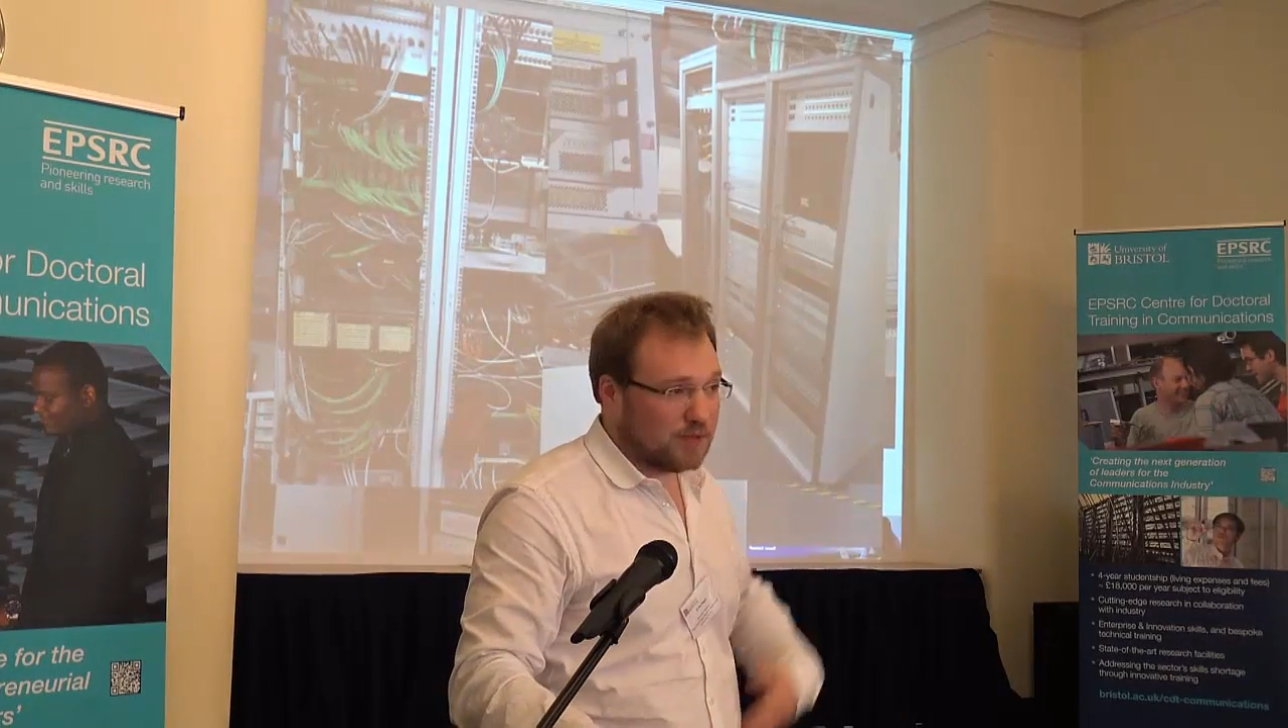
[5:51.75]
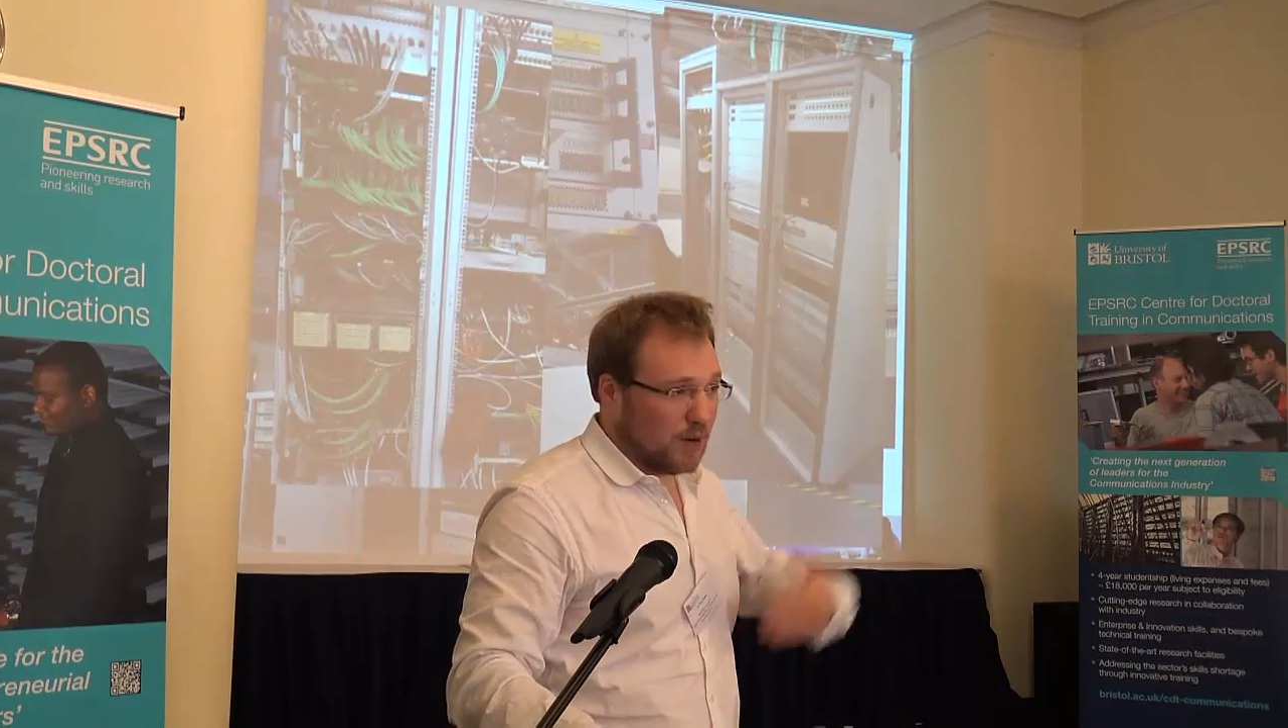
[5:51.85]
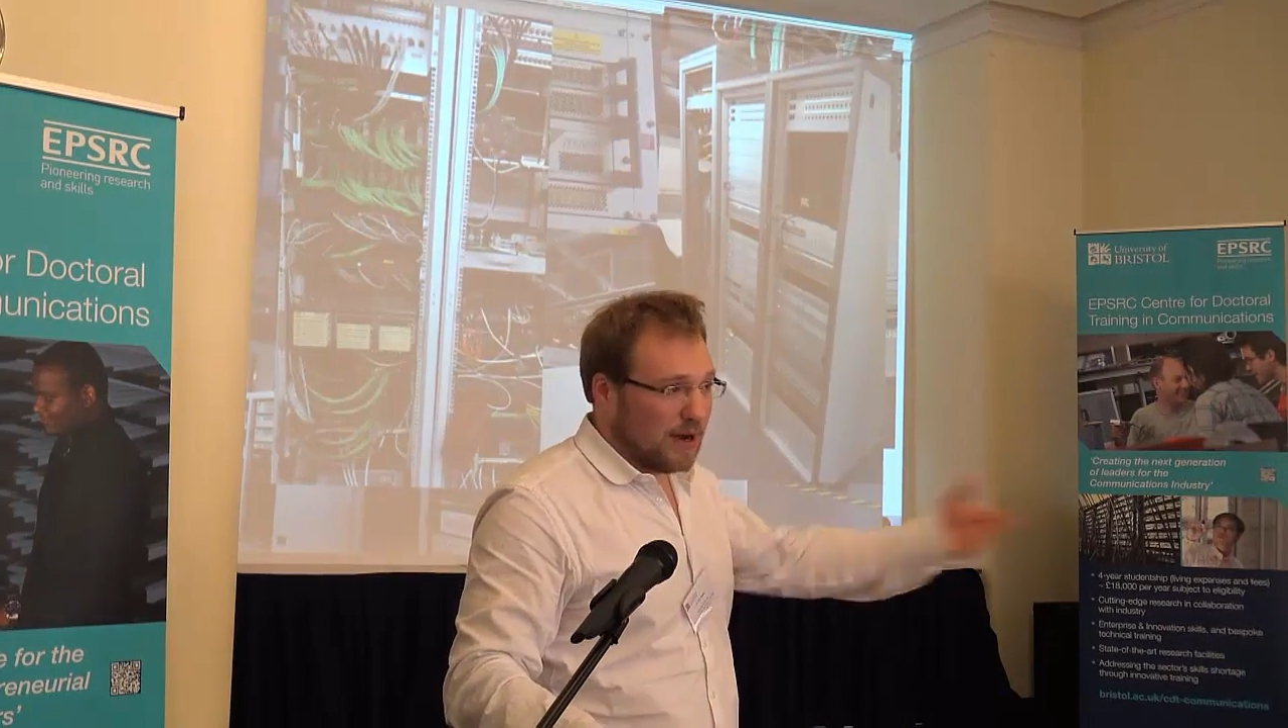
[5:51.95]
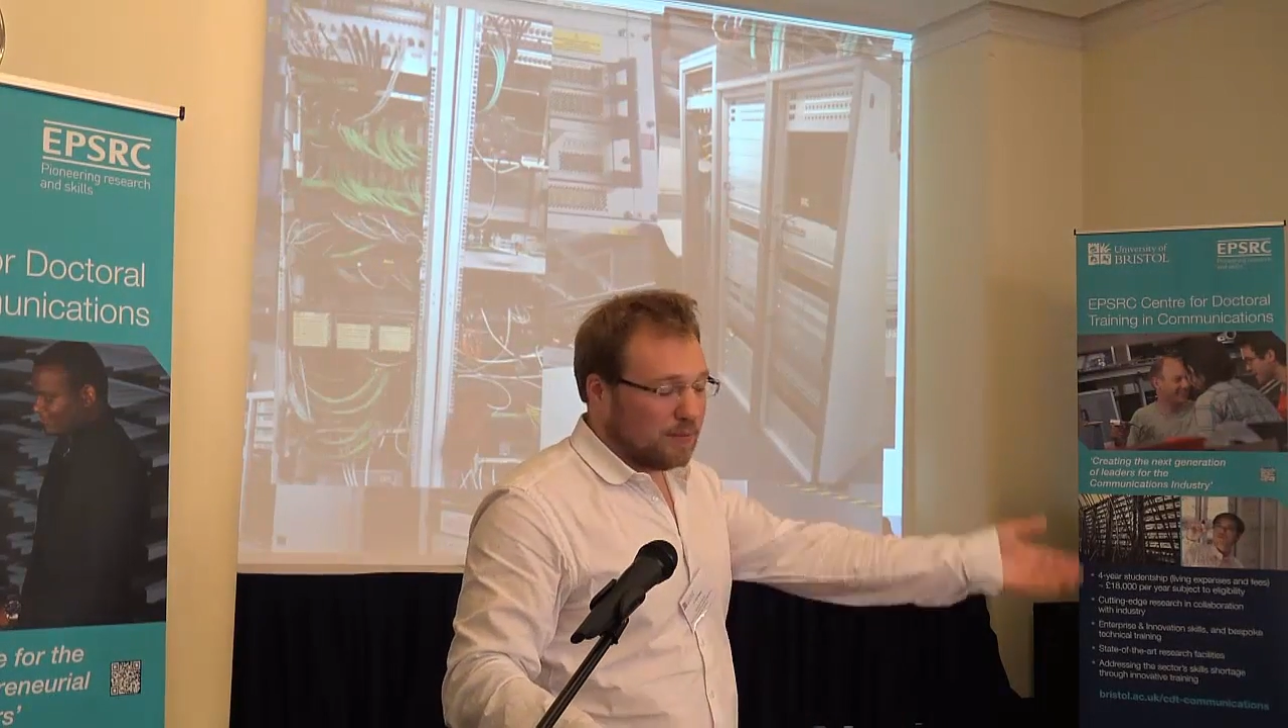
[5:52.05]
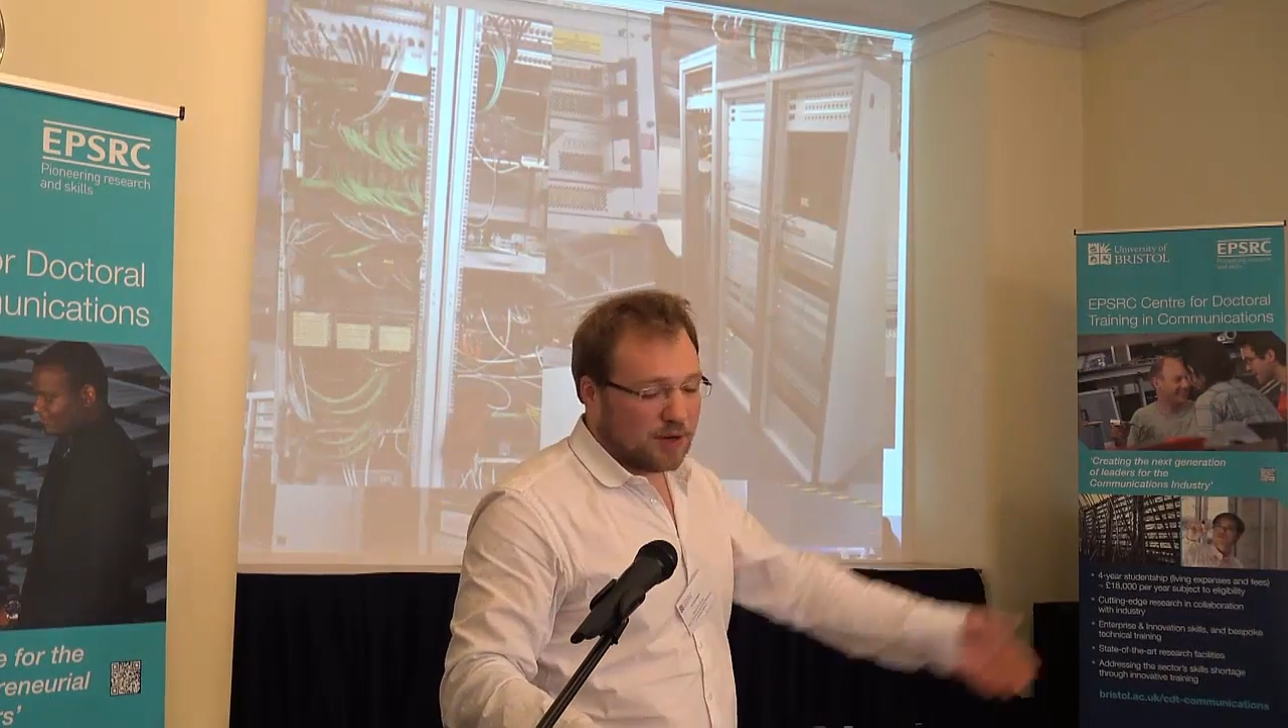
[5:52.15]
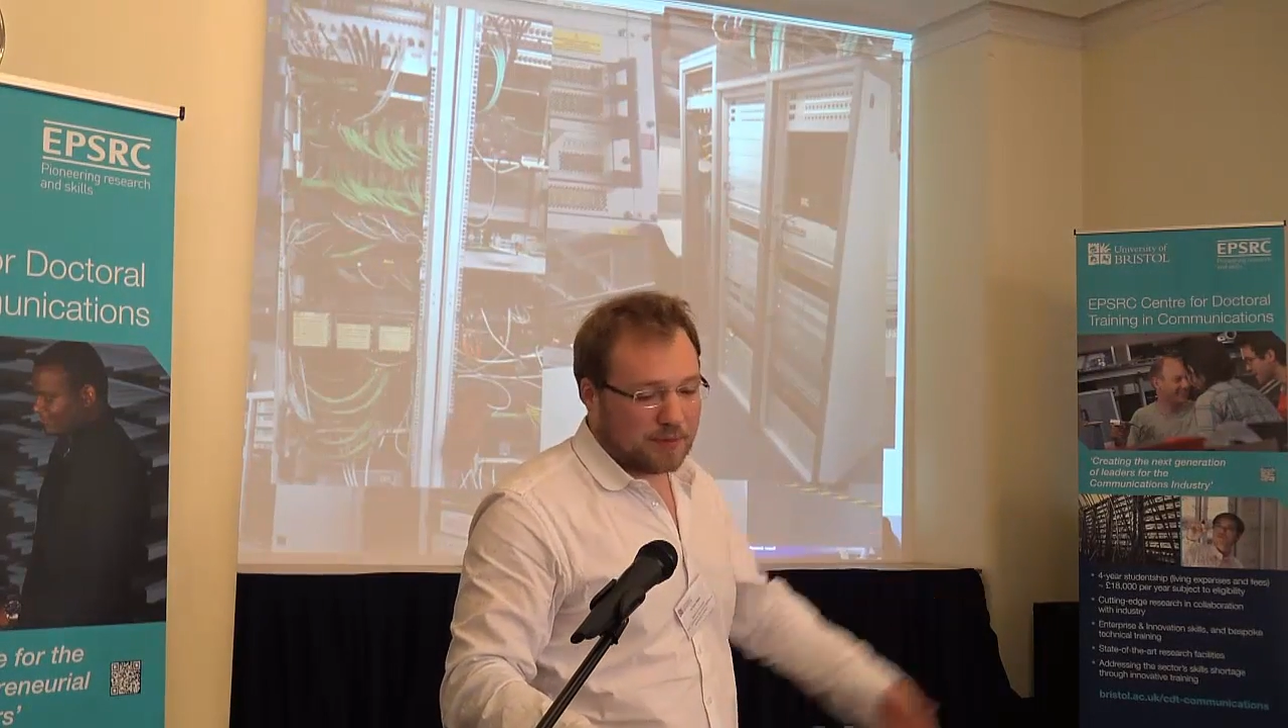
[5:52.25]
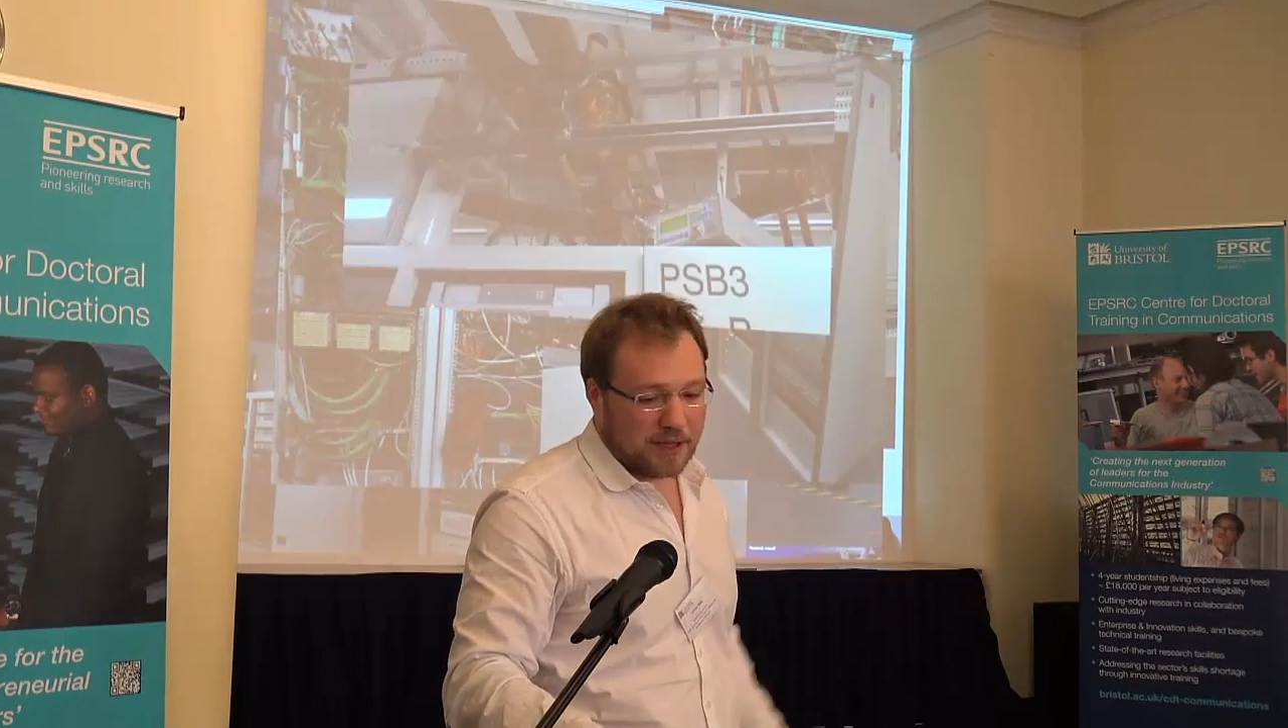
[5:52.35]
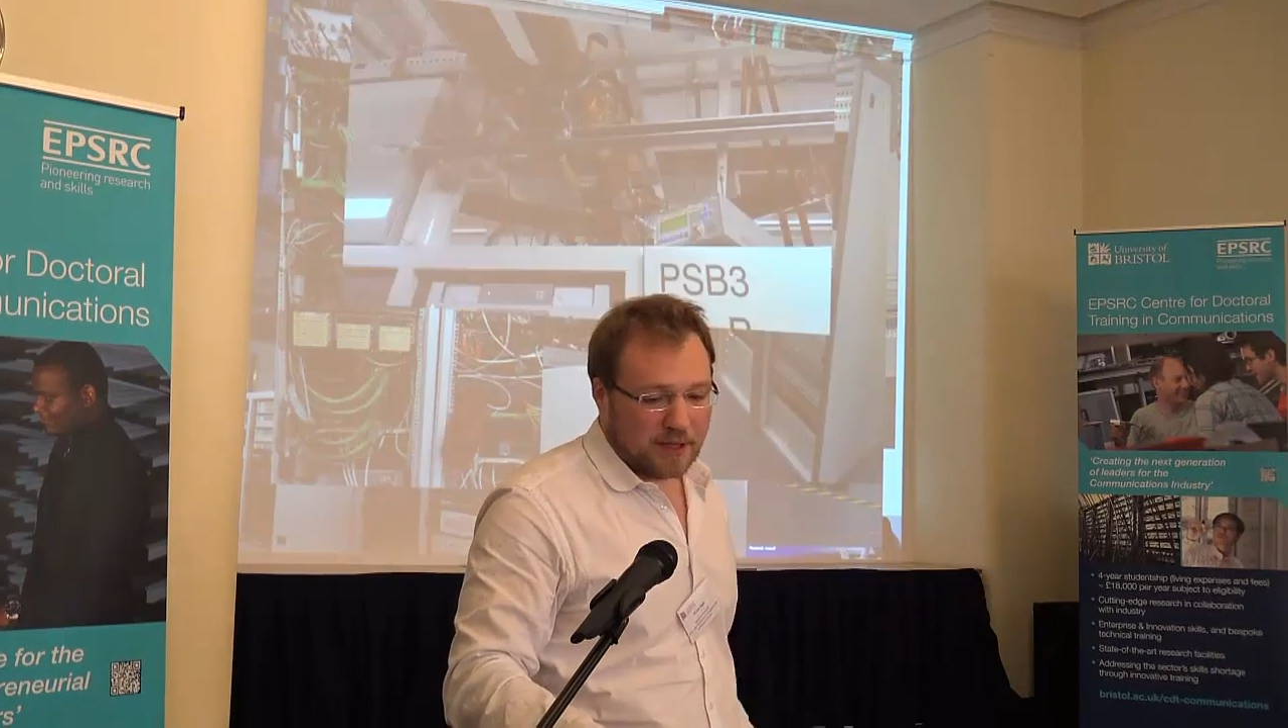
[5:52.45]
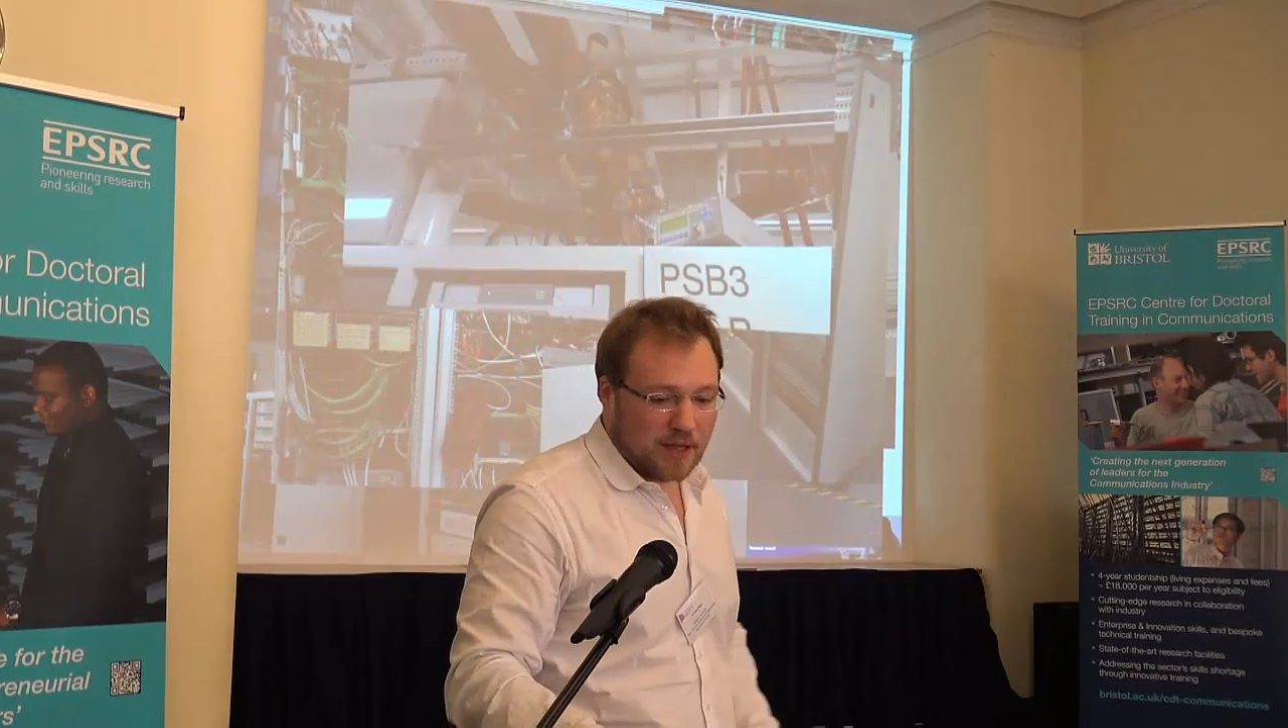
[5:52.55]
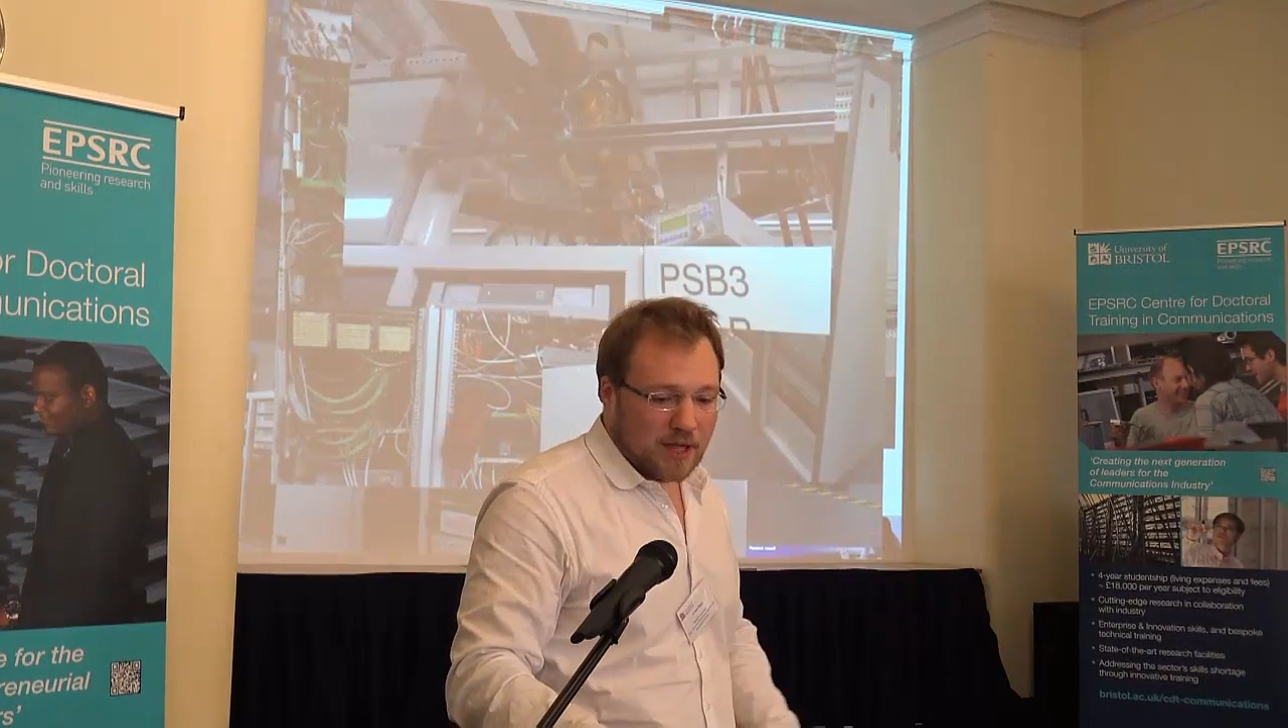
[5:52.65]
go out
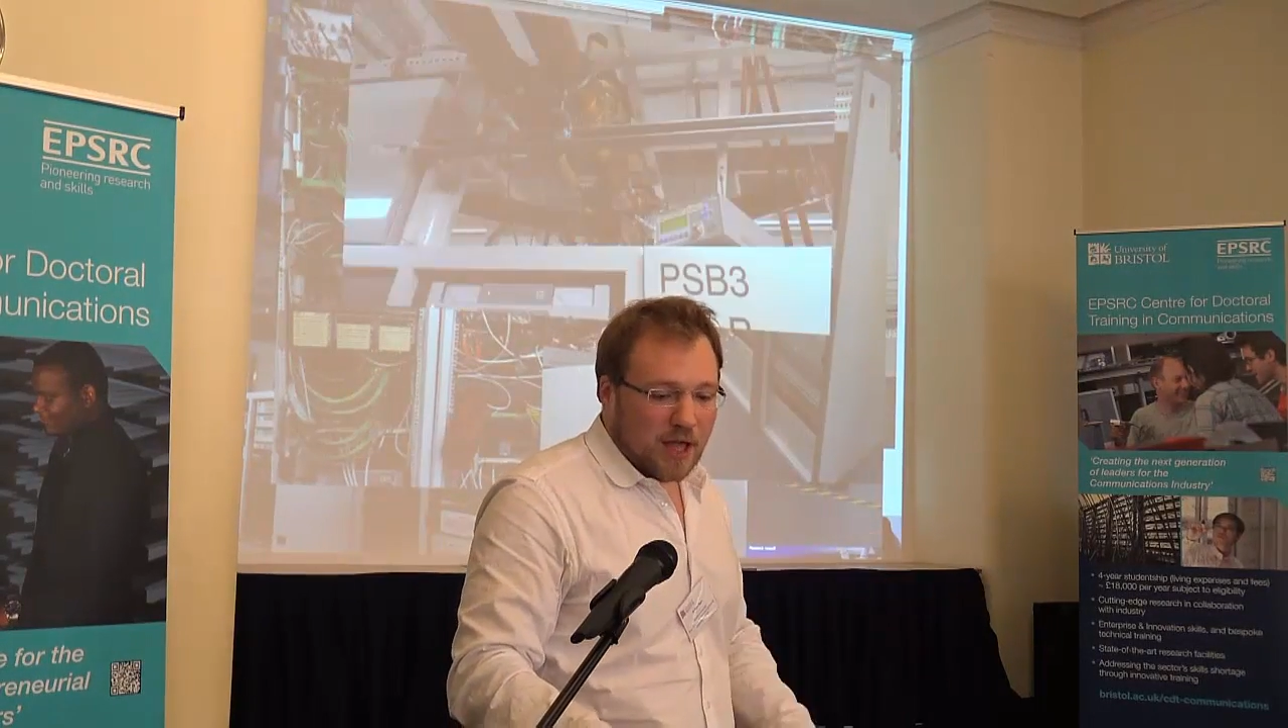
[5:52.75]
properly,